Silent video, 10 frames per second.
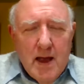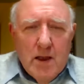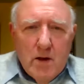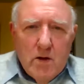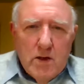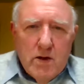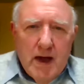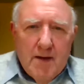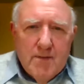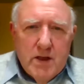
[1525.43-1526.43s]
And all you
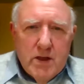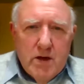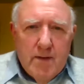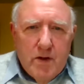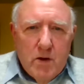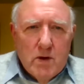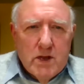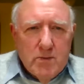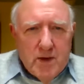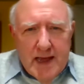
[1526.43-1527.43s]
have to do, if you
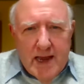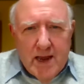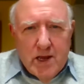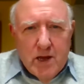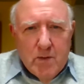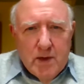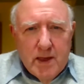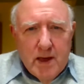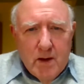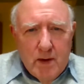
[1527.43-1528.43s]
want a relationship with,
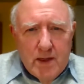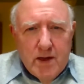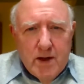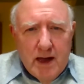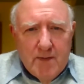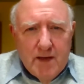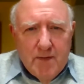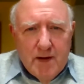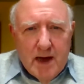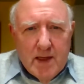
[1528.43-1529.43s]
with your Heavenly
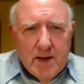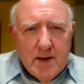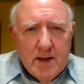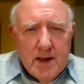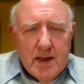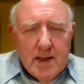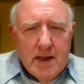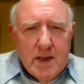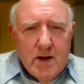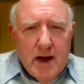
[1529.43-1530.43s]
Father,
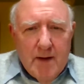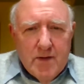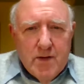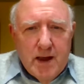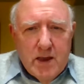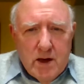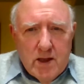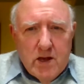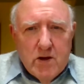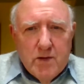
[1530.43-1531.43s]
then you have to
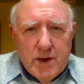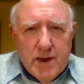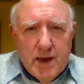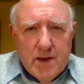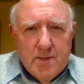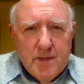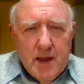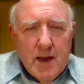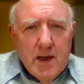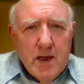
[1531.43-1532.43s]
acknowledge you're a sinner.
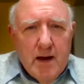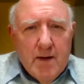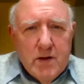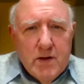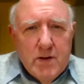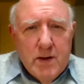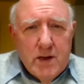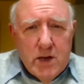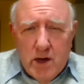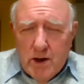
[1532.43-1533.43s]
You have to
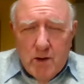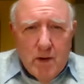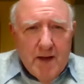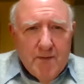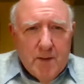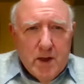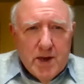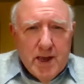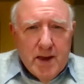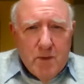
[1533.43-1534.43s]
turn away from your
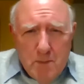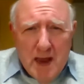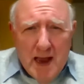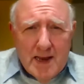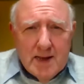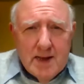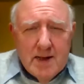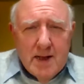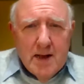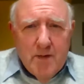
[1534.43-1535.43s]
sin, repent
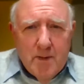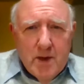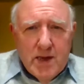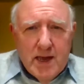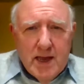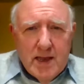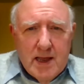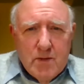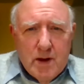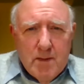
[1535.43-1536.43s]
from your sin.
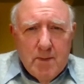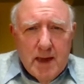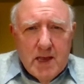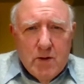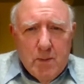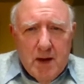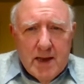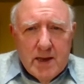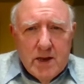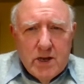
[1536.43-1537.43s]
That's what it means,
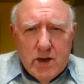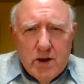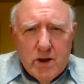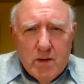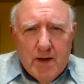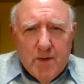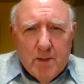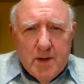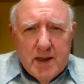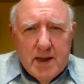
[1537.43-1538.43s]
repentance. Turn away
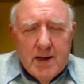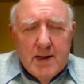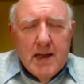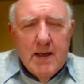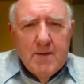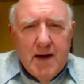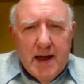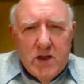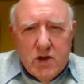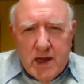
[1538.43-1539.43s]
from it.
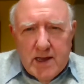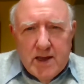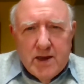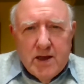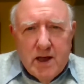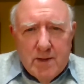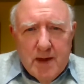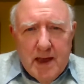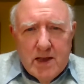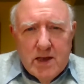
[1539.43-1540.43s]
Invite Jesus to
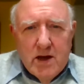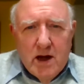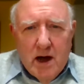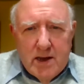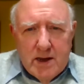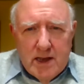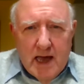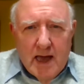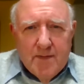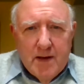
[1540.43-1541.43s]
come into your heart and
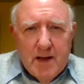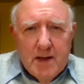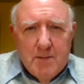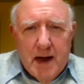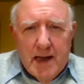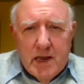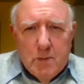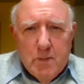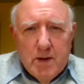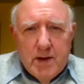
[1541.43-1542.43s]
life by his
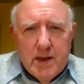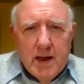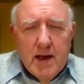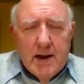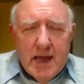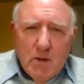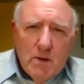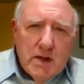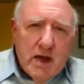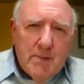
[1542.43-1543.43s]
Spirit. And he
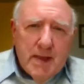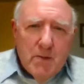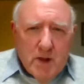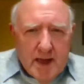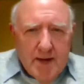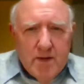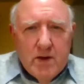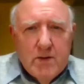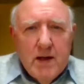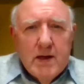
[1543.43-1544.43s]
will come and he will give
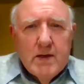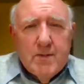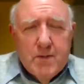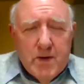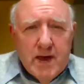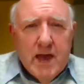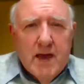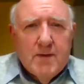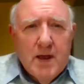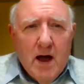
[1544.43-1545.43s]
you the free
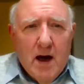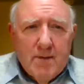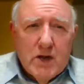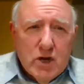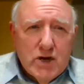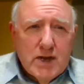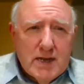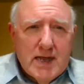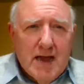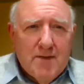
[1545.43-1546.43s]
gift of
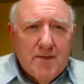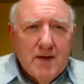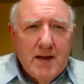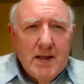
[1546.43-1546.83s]
eternal life.